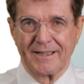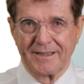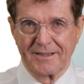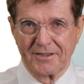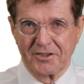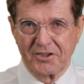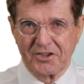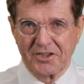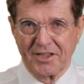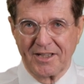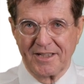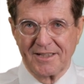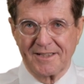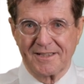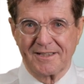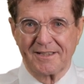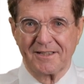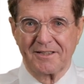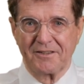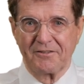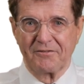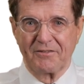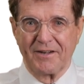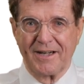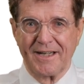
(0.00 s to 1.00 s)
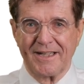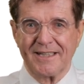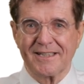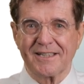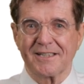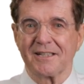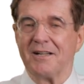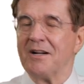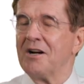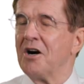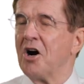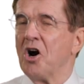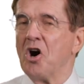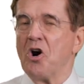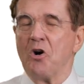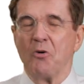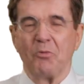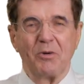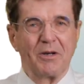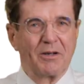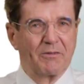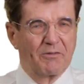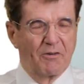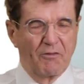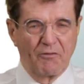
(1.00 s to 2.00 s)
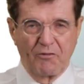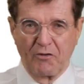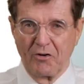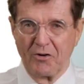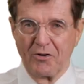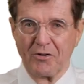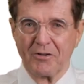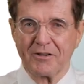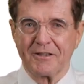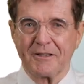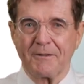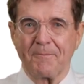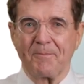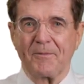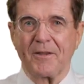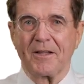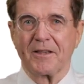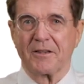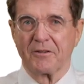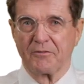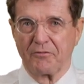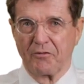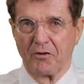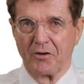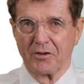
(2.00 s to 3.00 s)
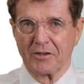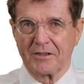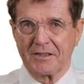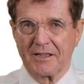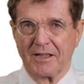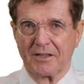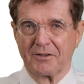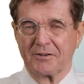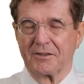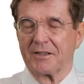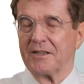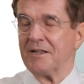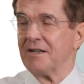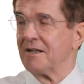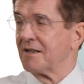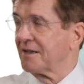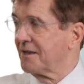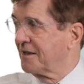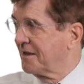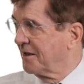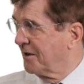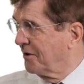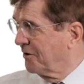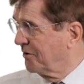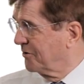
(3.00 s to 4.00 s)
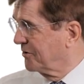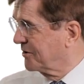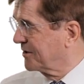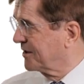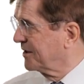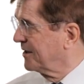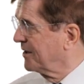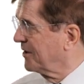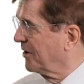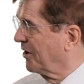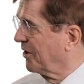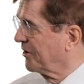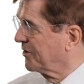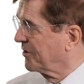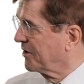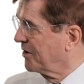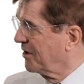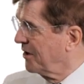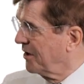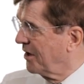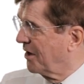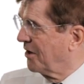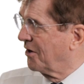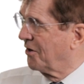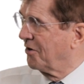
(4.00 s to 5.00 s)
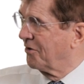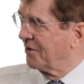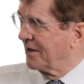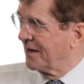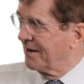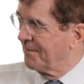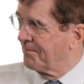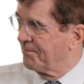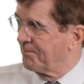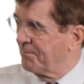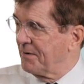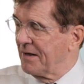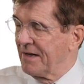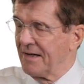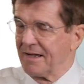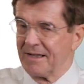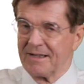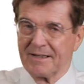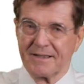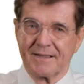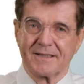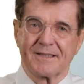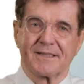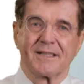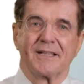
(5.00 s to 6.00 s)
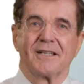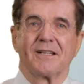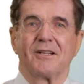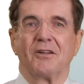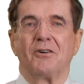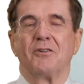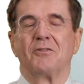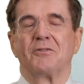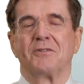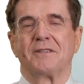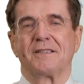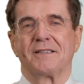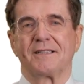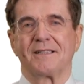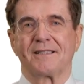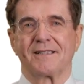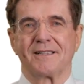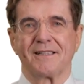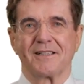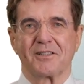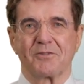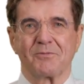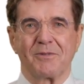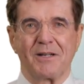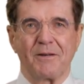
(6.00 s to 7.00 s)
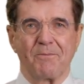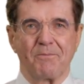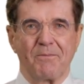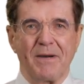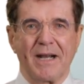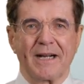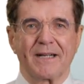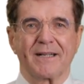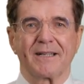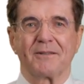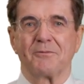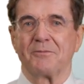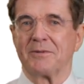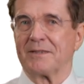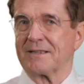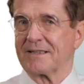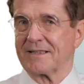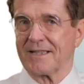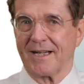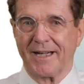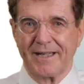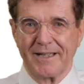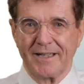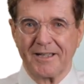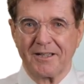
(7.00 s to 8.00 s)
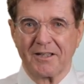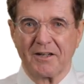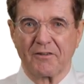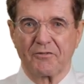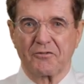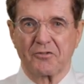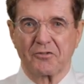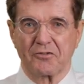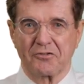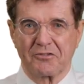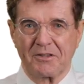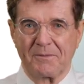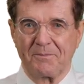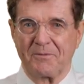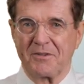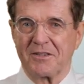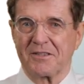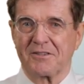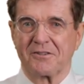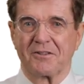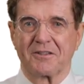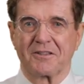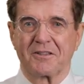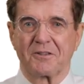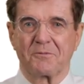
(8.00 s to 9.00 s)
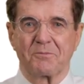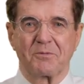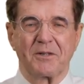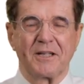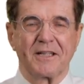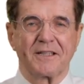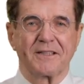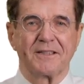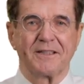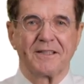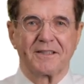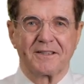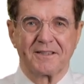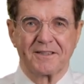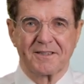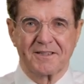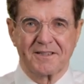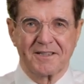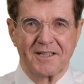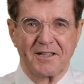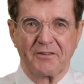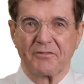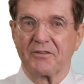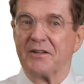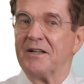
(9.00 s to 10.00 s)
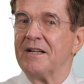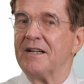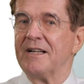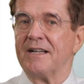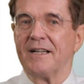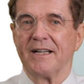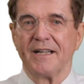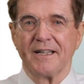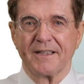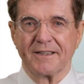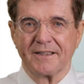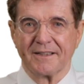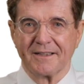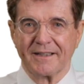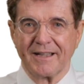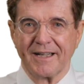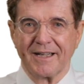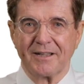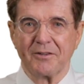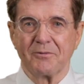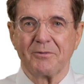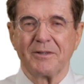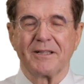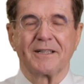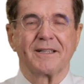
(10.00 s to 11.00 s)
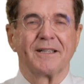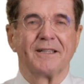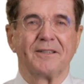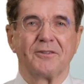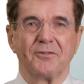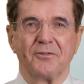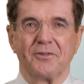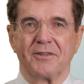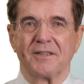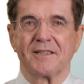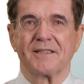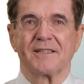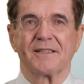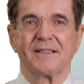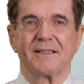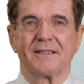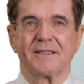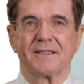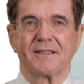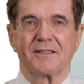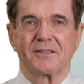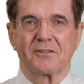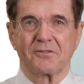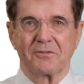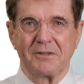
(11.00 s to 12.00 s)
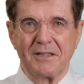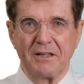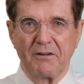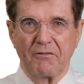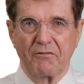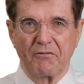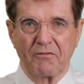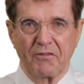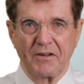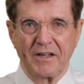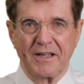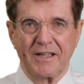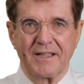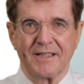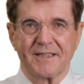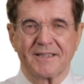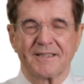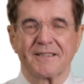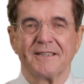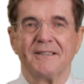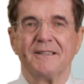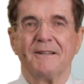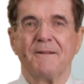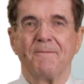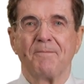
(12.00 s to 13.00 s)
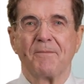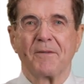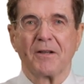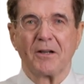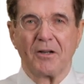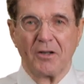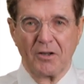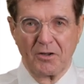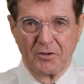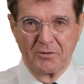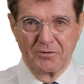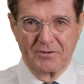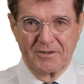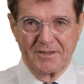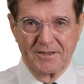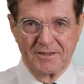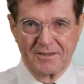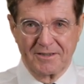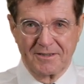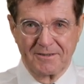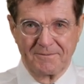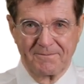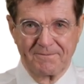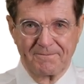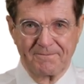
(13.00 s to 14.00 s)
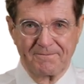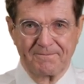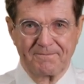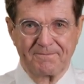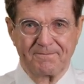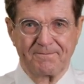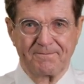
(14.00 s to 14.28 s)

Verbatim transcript: energize the device. We have a fault and the fault current goes on a low impedance and low resistance way back. It's high enough to trip the circuit breaker. It is safe. And again, we can do this in a three phase load system.